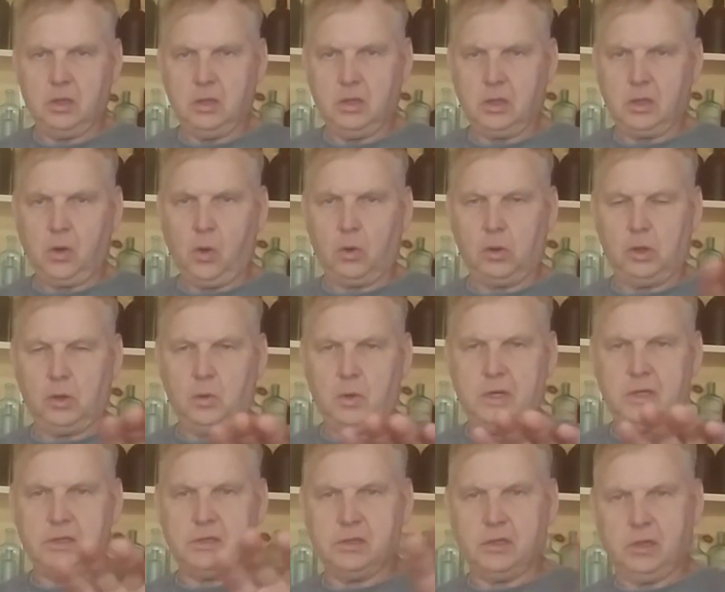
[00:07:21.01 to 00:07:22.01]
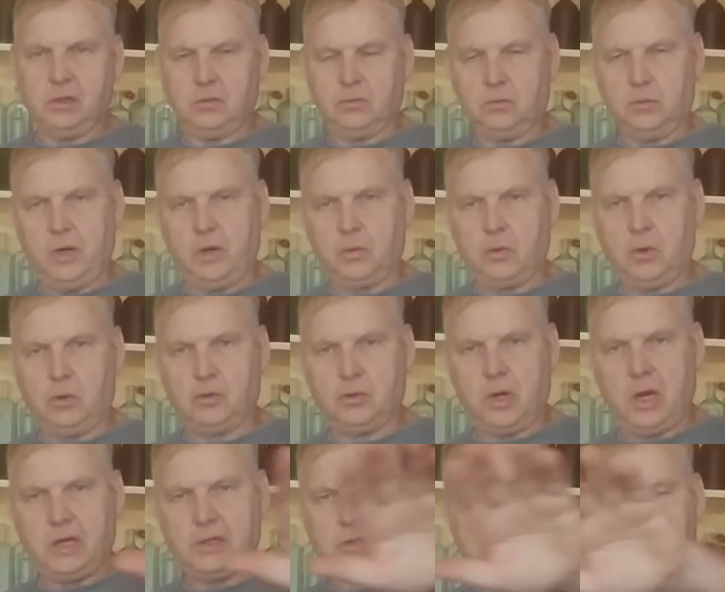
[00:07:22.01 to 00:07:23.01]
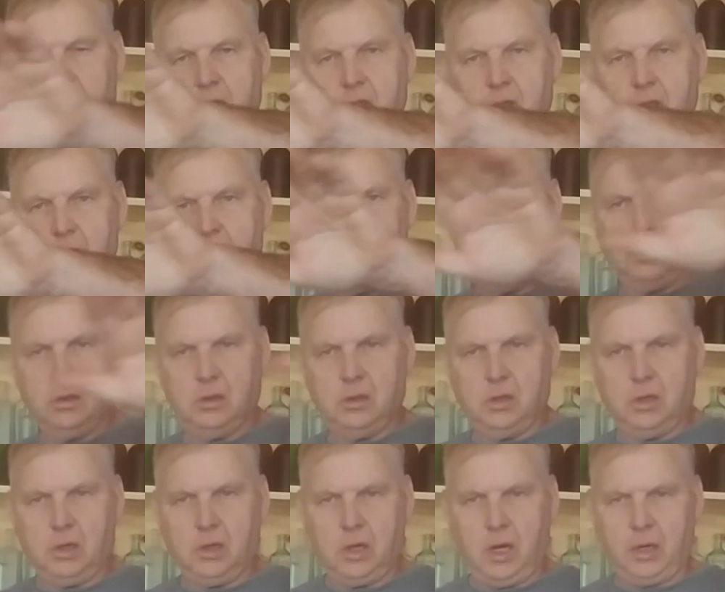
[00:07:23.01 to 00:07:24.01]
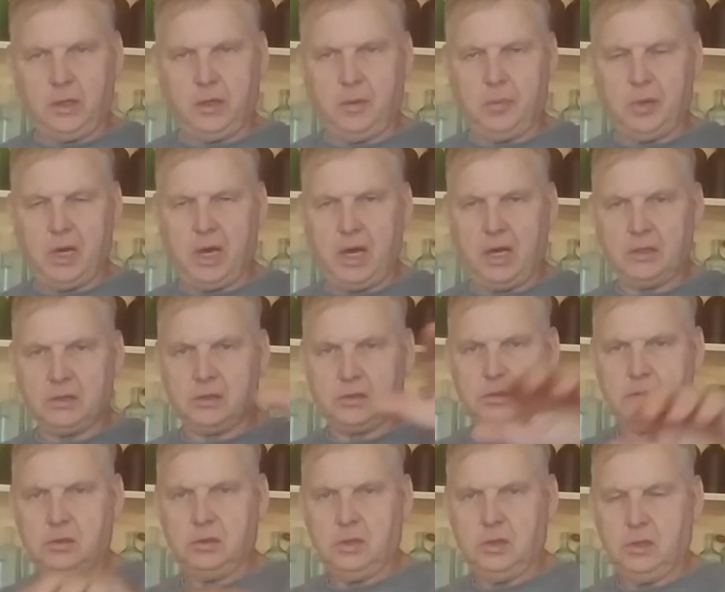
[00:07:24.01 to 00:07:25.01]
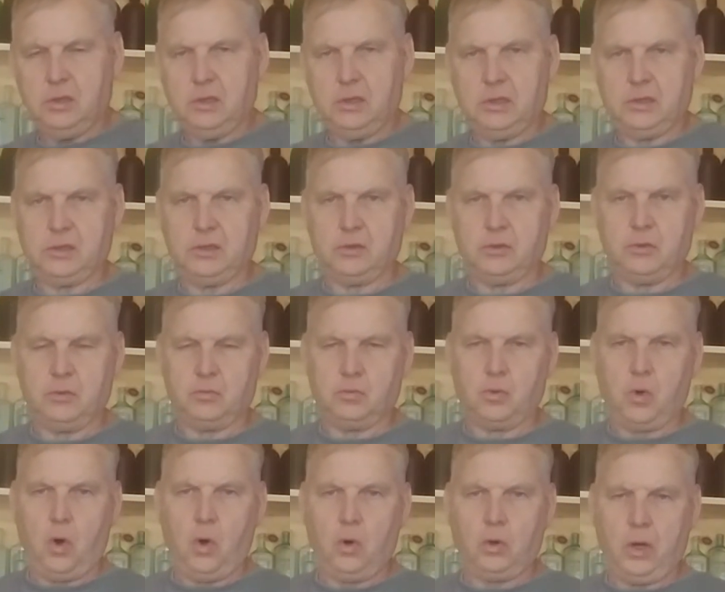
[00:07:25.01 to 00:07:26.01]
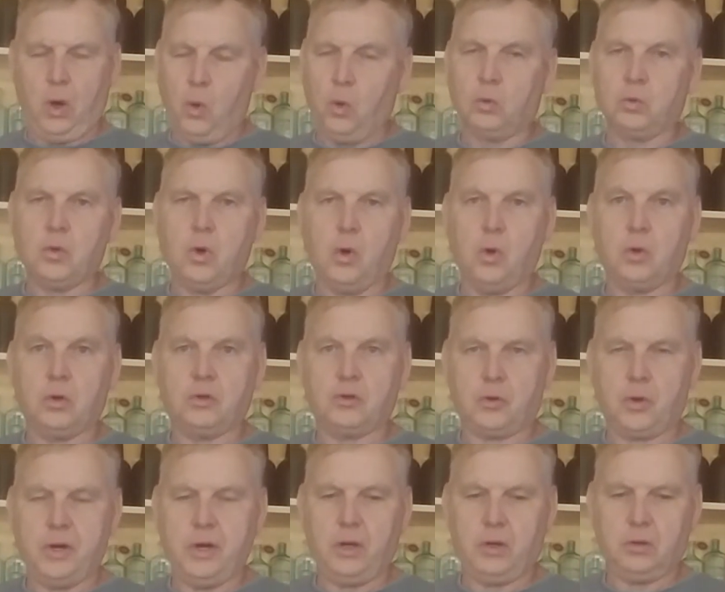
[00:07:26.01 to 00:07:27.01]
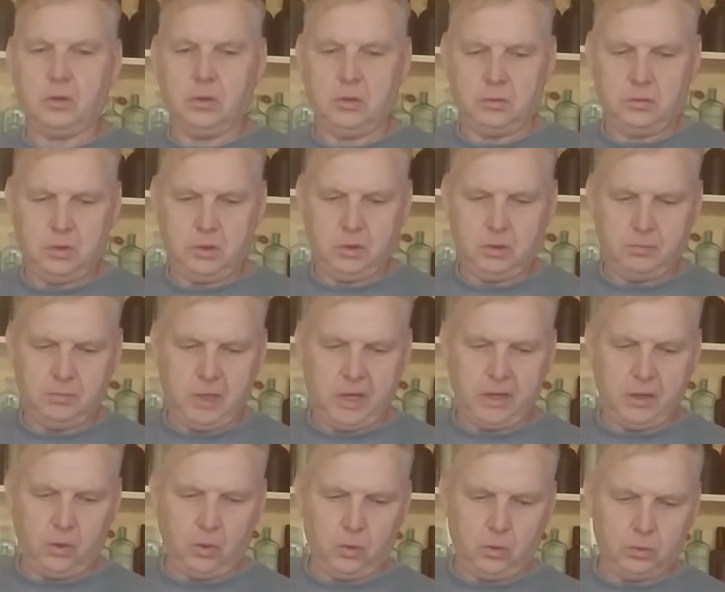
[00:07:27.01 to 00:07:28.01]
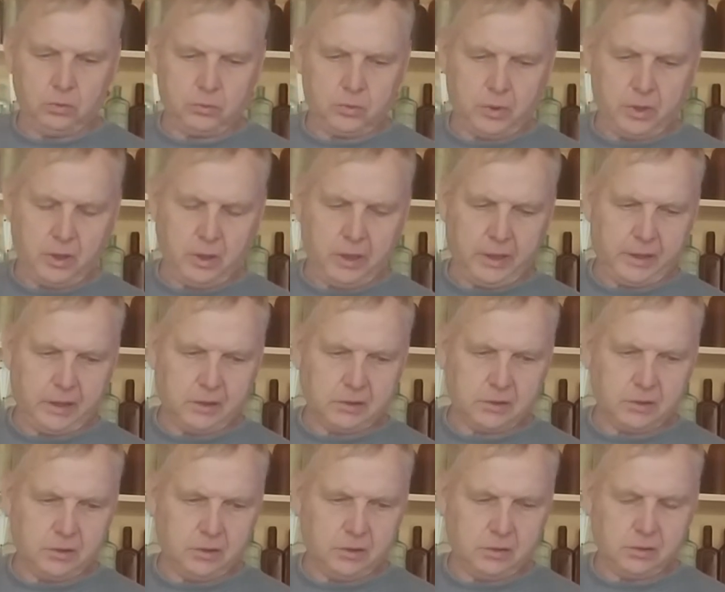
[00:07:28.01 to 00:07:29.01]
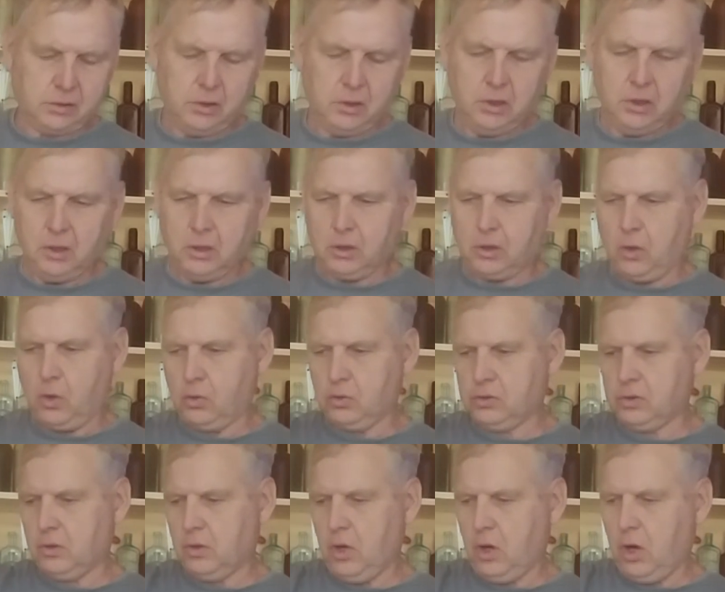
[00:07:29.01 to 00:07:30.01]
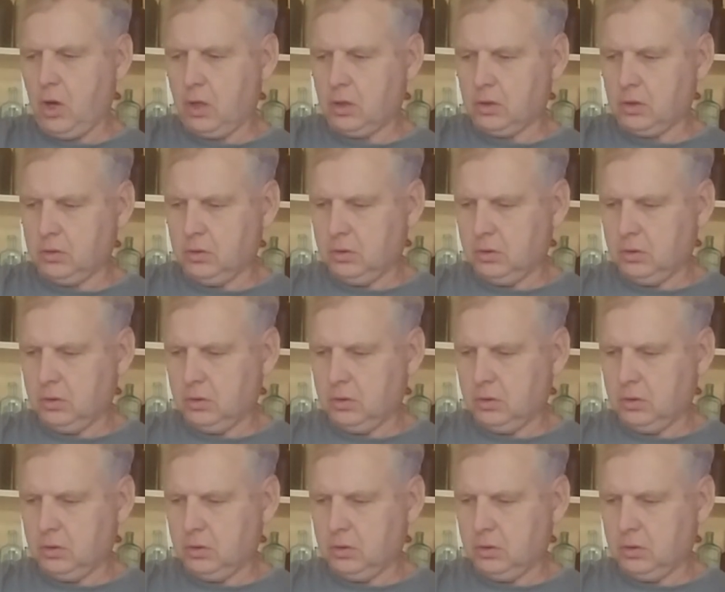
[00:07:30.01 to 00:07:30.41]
go a little ways in the railroad tracks underpass. There's an old road trail, a bait hole trail I guess it is, goes along